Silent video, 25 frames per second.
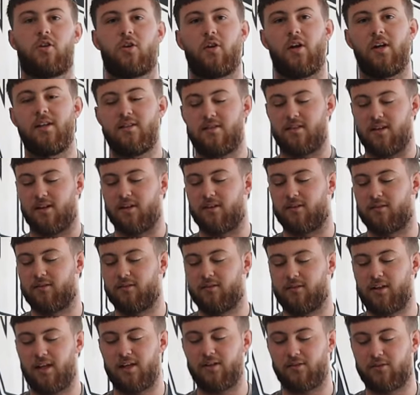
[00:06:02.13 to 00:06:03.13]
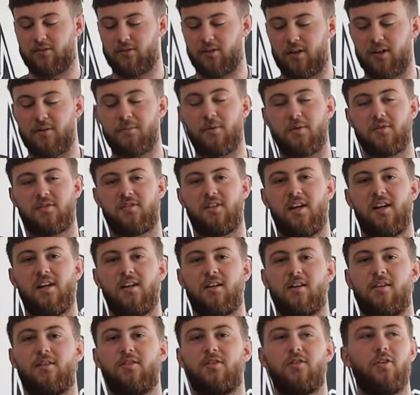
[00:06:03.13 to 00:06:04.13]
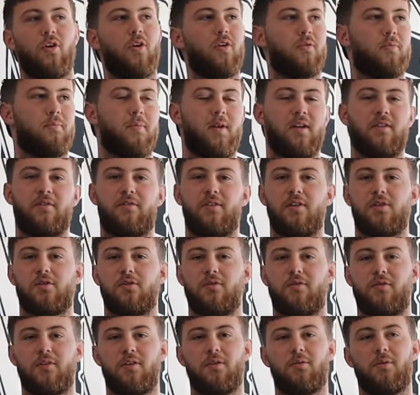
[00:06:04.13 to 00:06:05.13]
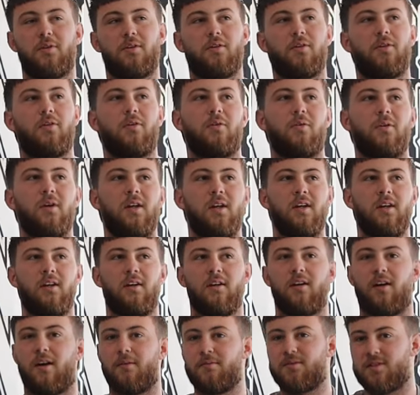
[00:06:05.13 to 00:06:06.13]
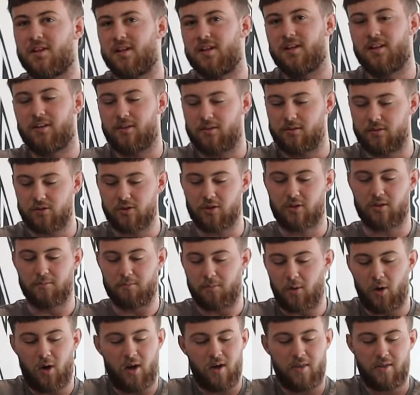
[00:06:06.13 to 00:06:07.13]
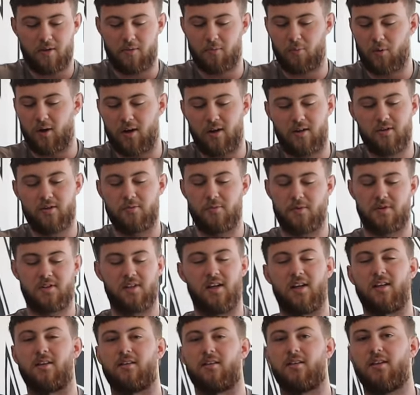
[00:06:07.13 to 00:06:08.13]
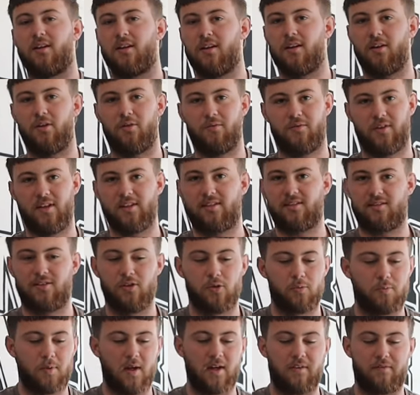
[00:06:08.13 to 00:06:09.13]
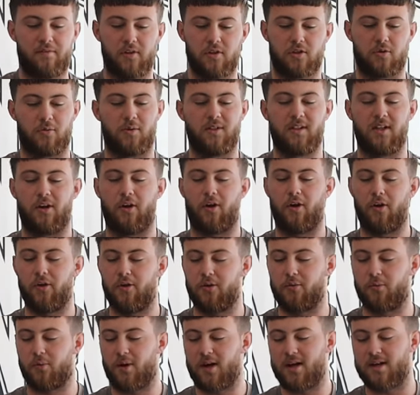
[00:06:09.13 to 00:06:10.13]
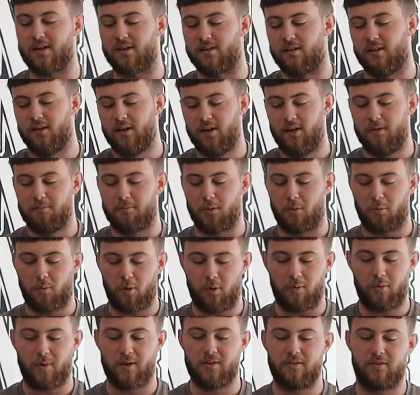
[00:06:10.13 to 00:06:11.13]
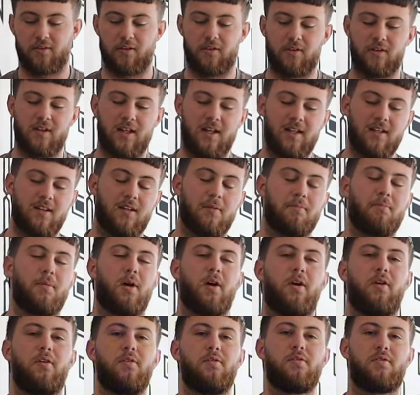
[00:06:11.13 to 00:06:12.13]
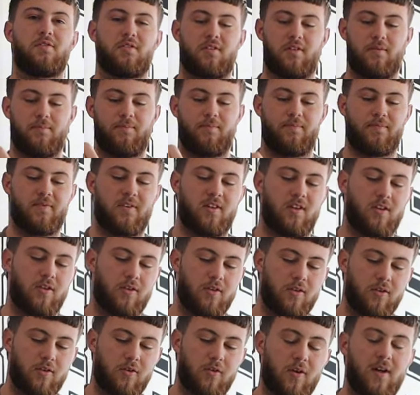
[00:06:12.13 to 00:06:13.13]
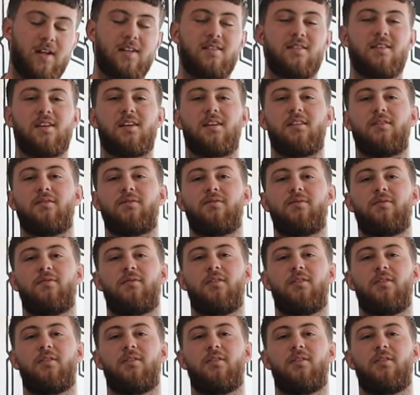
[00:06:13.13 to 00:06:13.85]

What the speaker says: Creatine. These three, I'm not saying are not beneficial for you at all. I'm saying you can buy them 100%. They're still beneficial in their own way. But what one do you need the most? Creatine.